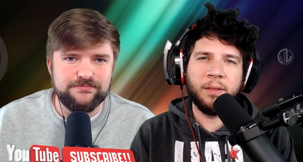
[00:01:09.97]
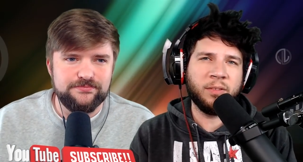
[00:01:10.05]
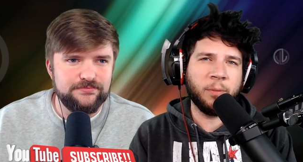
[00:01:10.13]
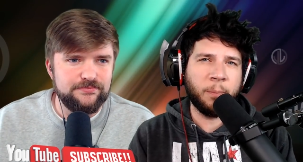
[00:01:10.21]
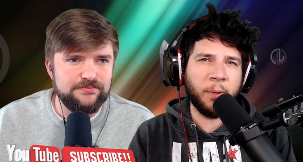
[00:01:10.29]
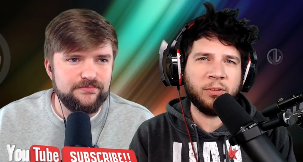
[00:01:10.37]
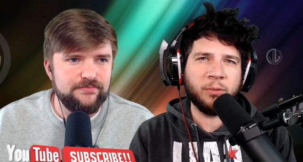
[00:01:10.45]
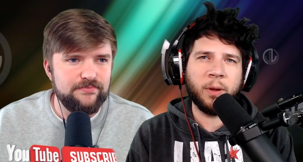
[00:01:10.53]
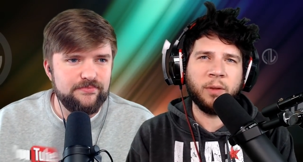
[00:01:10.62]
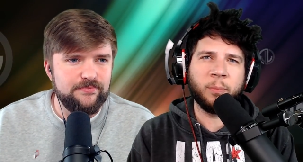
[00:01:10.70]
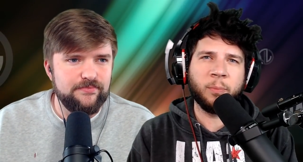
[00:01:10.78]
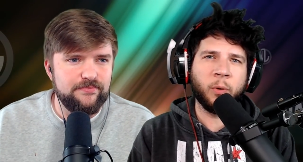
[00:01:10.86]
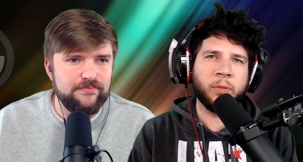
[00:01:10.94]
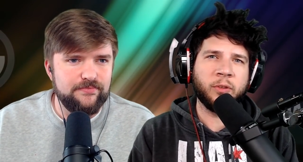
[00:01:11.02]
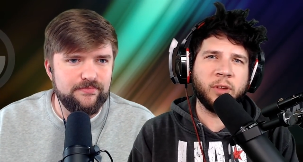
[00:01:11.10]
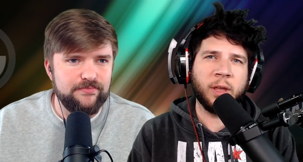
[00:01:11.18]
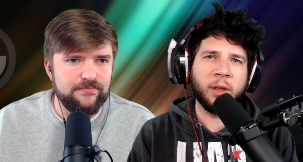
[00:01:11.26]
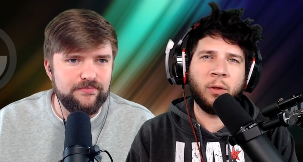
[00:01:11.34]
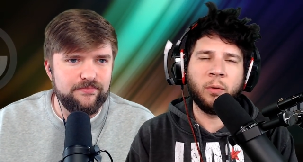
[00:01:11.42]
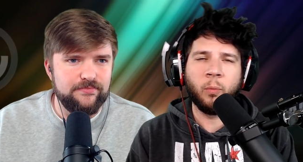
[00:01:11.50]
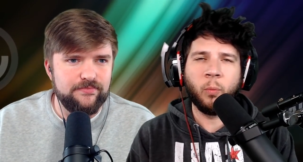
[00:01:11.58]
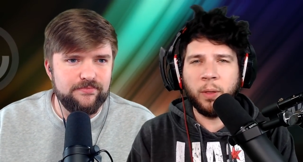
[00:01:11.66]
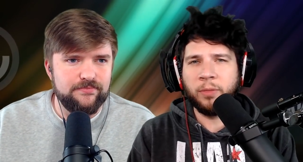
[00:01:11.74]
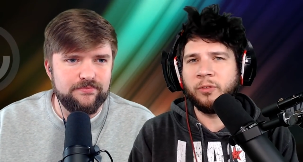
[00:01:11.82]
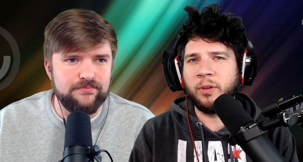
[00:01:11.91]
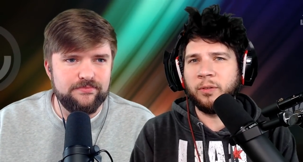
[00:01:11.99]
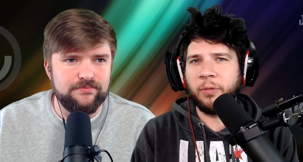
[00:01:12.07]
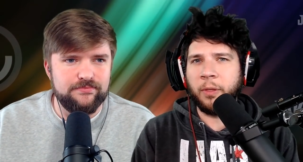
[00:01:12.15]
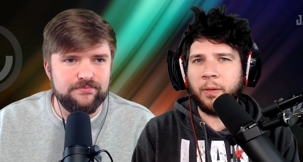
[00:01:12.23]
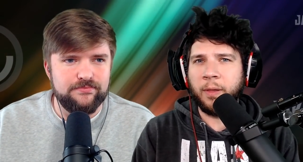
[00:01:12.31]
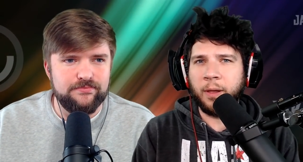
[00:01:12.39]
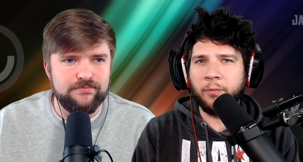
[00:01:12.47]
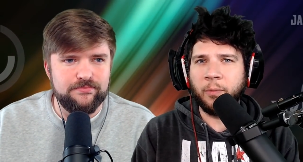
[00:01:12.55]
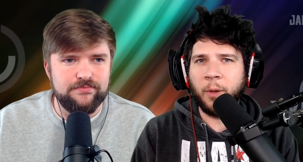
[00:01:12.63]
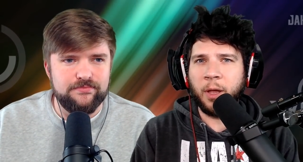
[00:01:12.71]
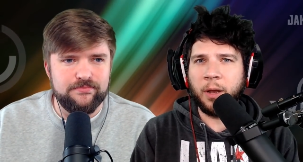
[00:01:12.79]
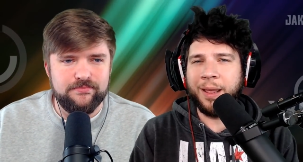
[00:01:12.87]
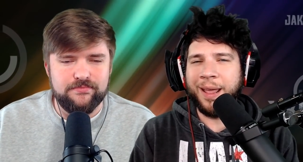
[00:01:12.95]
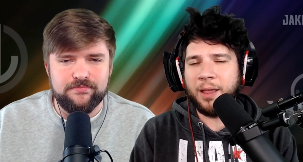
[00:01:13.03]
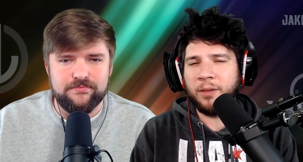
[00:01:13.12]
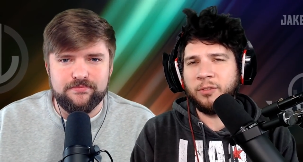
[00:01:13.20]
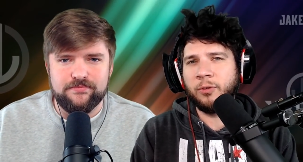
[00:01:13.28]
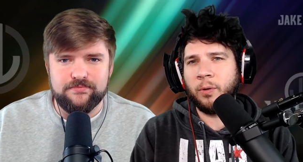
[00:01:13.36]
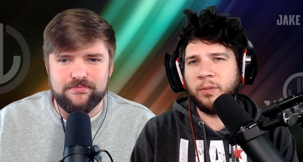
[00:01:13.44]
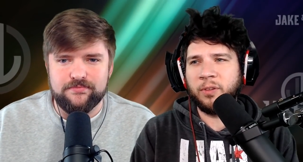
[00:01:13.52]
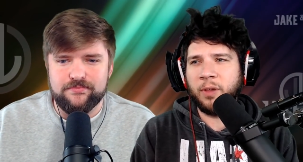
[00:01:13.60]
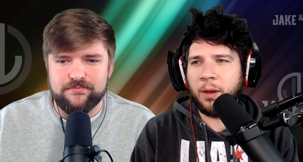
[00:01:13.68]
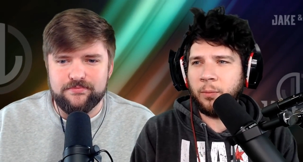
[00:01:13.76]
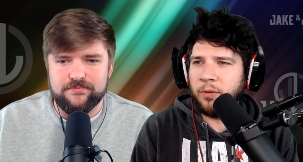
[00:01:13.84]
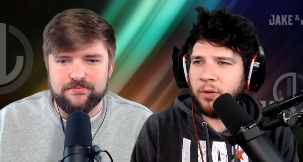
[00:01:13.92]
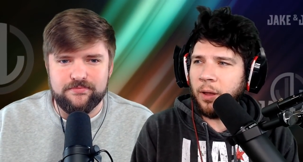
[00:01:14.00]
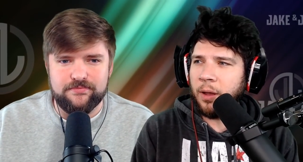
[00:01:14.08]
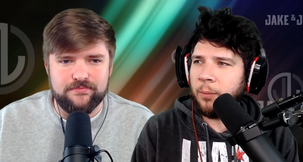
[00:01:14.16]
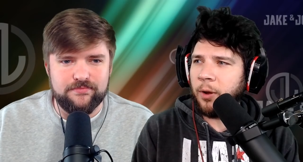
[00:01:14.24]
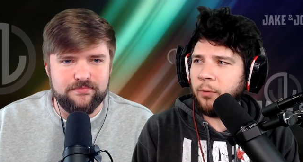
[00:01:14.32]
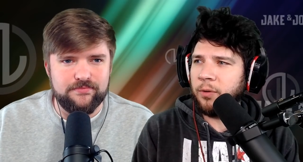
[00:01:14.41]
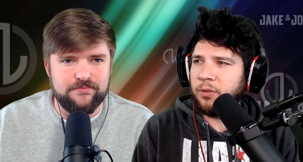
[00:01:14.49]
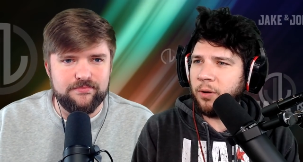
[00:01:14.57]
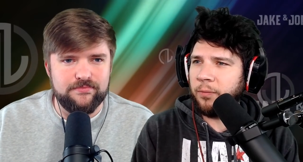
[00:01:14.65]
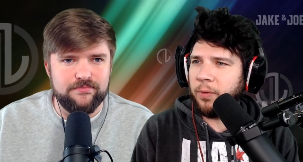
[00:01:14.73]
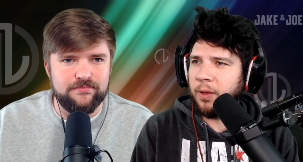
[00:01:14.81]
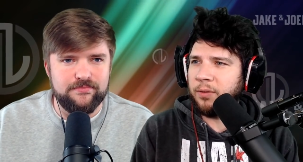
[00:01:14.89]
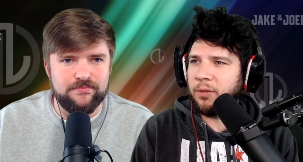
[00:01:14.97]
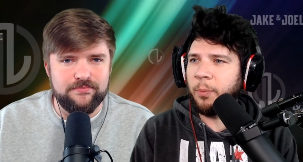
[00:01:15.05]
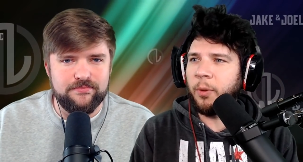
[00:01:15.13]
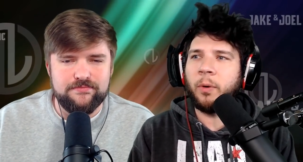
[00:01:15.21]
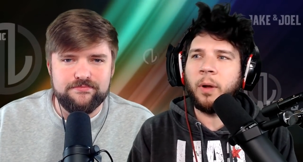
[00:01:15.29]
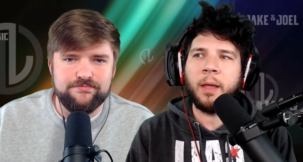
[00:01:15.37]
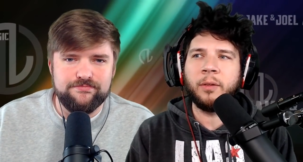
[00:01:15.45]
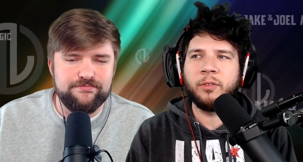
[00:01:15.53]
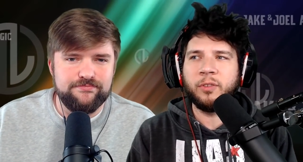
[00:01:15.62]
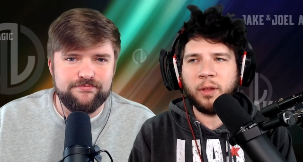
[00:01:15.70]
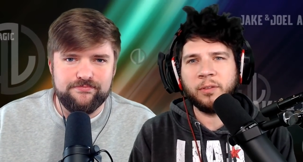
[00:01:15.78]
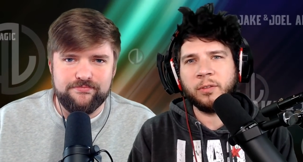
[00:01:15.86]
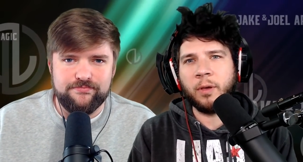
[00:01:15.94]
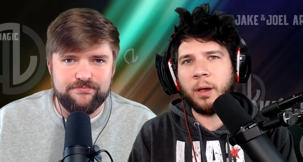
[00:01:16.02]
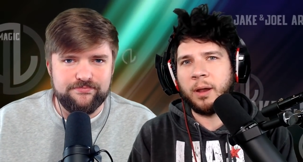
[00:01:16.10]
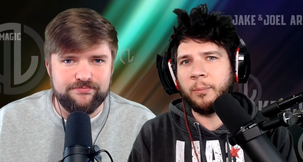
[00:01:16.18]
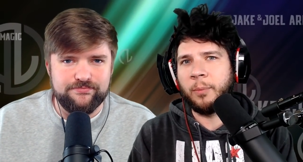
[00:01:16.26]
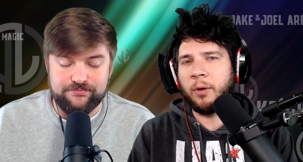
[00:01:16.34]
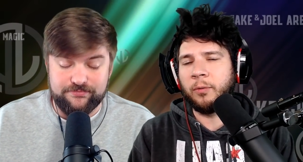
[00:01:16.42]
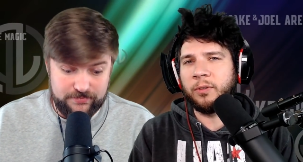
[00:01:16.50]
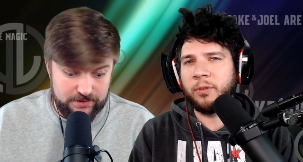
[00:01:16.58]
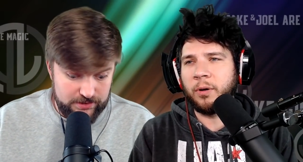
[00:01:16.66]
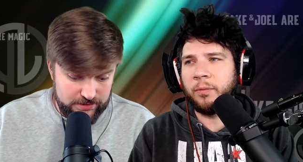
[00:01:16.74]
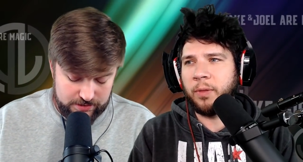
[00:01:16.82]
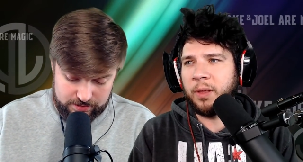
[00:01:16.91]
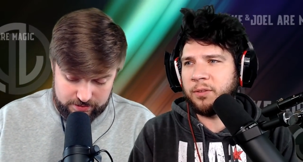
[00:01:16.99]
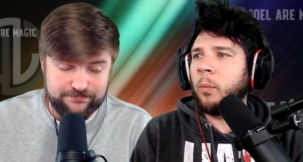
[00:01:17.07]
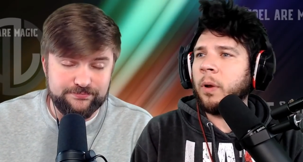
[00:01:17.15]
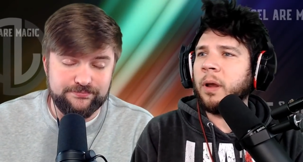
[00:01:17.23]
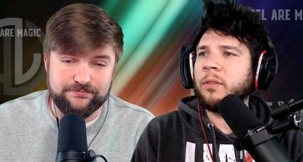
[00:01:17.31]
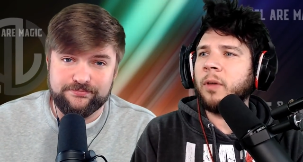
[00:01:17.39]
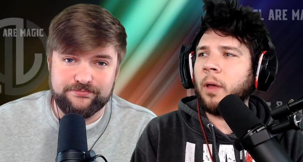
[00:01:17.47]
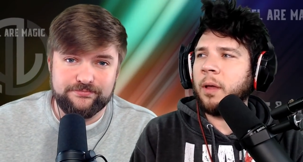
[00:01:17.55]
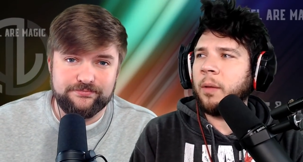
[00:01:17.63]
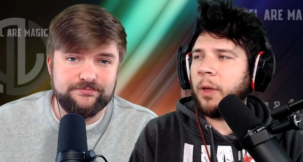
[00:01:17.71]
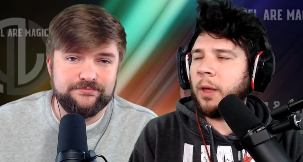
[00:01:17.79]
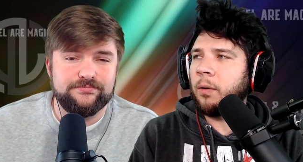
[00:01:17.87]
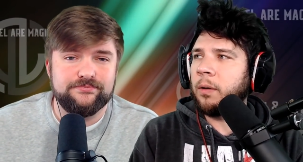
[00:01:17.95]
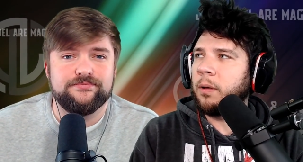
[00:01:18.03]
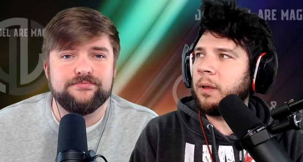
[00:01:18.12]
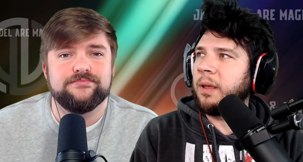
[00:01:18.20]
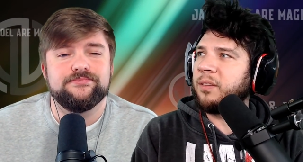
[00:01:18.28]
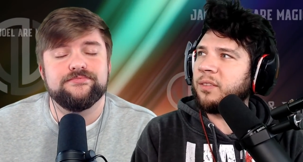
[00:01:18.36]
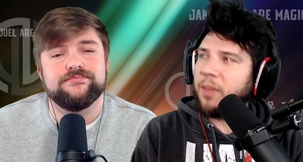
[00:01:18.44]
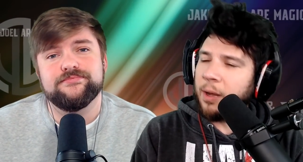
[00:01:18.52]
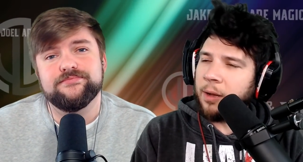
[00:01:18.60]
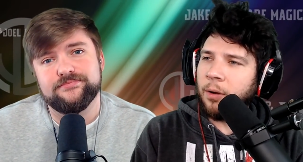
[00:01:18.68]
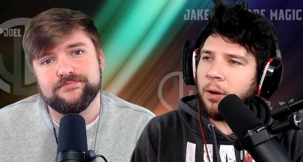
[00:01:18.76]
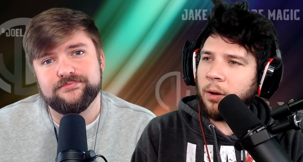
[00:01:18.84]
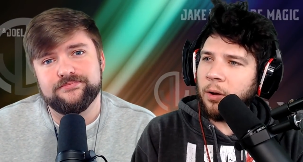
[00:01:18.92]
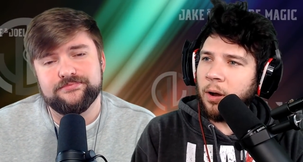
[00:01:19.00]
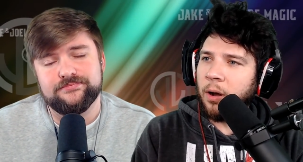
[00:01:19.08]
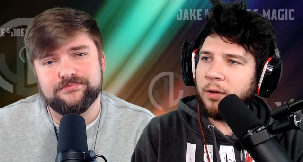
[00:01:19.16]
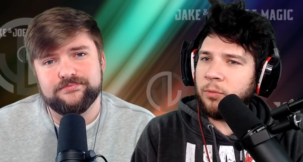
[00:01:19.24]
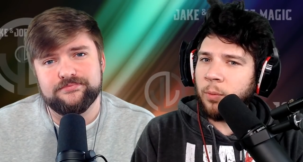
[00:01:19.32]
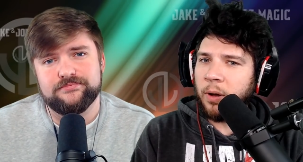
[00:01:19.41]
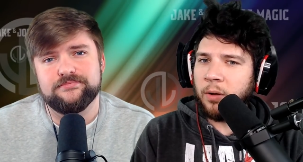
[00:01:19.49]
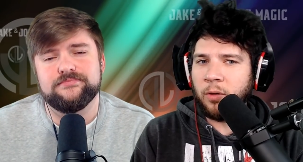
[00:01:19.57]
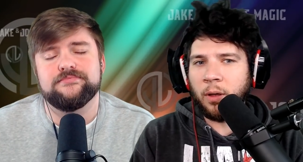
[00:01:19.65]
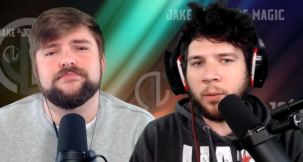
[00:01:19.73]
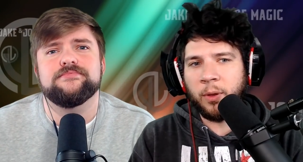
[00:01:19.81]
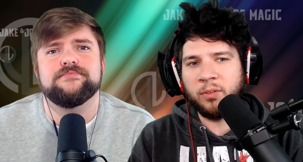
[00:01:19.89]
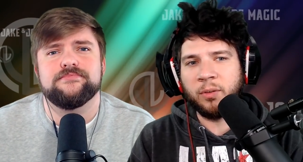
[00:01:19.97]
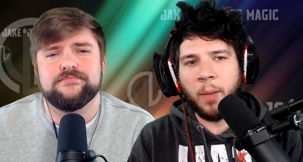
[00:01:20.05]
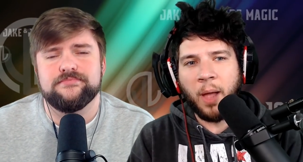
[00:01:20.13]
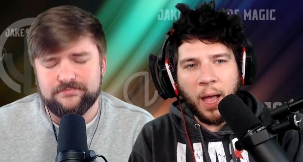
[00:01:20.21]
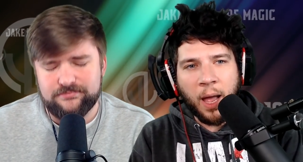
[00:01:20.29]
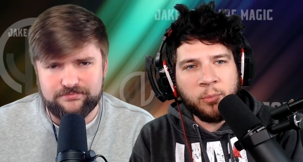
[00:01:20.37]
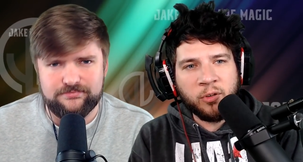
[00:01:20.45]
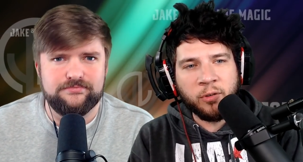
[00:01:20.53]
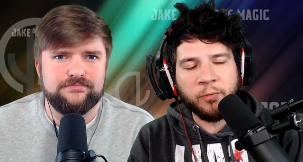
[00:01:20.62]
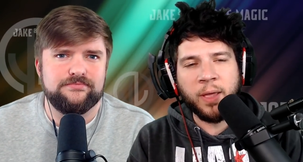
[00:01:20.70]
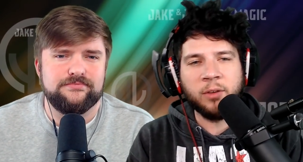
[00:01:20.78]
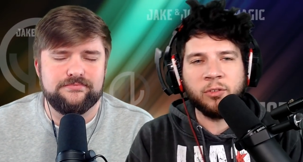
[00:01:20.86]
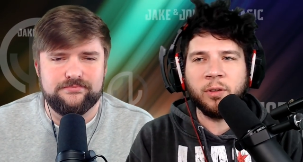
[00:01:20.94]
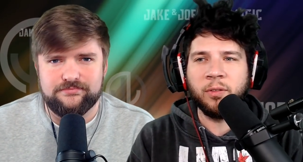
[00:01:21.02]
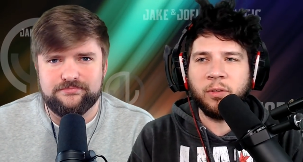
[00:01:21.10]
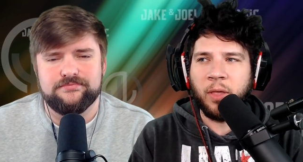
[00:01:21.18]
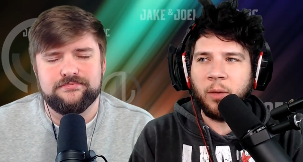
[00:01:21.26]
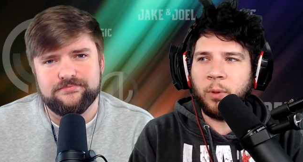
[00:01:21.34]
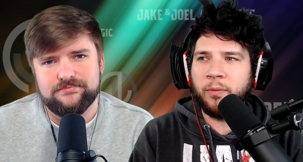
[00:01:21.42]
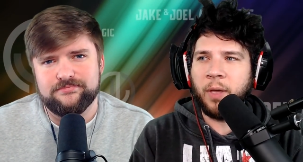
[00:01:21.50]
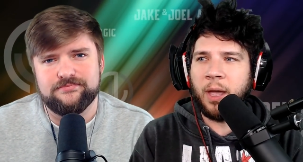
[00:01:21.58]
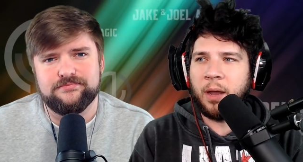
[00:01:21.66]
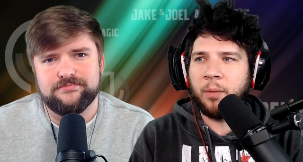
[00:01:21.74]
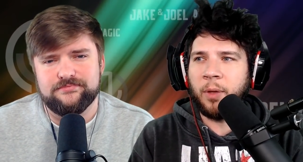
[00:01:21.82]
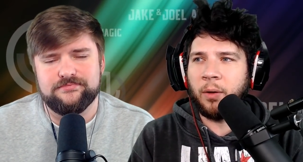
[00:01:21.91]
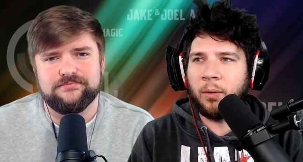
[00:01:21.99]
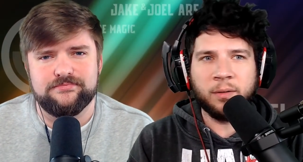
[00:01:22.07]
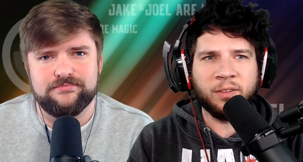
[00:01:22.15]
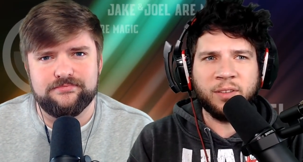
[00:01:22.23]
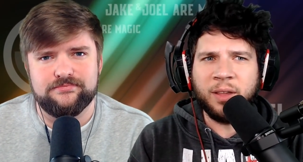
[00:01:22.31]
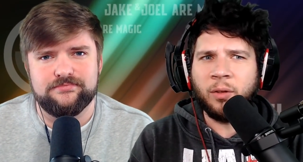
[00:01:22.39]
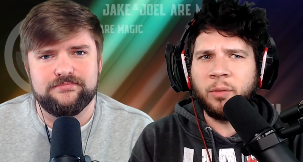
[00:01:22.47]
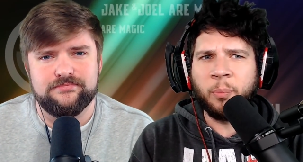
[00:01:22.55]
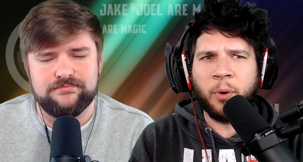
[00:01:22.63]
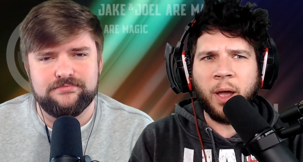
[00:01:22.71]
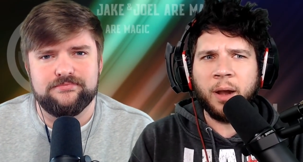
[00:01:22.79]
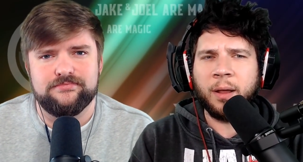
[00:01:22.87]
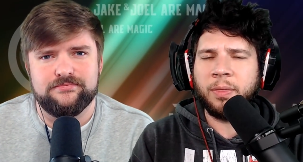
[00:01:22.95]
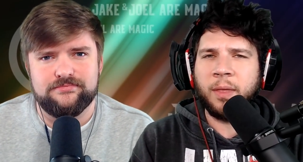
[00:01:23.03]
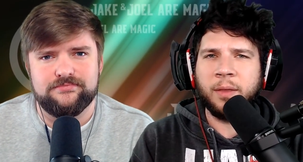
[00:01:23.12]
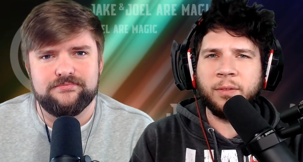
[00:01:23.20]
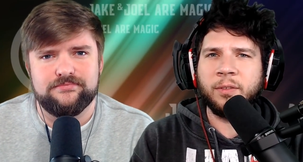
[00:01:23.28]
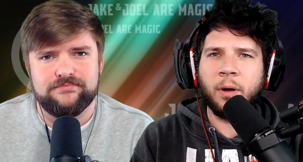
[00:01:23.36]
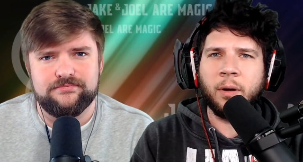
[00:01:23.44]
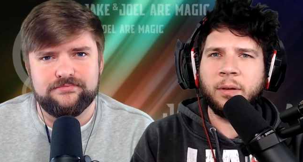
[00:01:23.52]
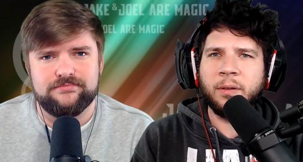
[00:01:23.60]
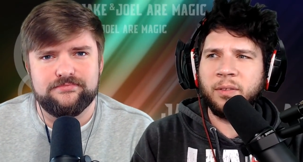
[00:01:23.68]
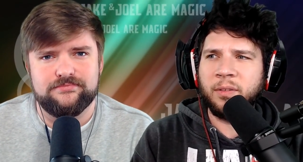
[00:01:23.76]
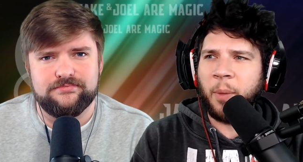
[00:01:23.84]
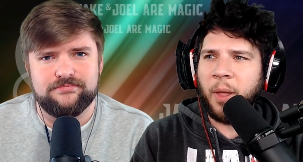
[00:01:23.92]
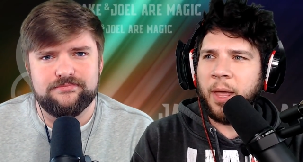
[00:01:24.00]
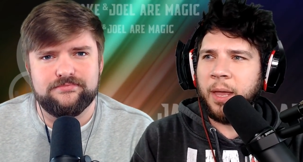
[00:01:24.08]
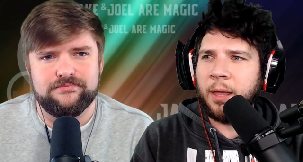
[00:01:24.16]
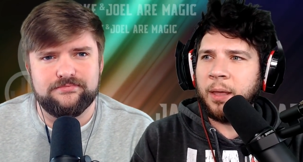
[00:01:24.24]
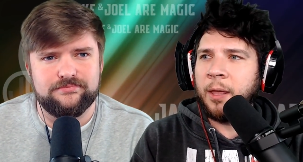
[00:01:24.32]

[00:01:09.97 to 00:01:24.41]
Speaker 1: It's the best way to support the channel with just the click of a button. As Joel said, we're talking about Reserved List, but we're not just talking about Reserved List. We're going to talk about Extended-art cards. We're going to talk about some observations that we've had about sealed product that started to spike.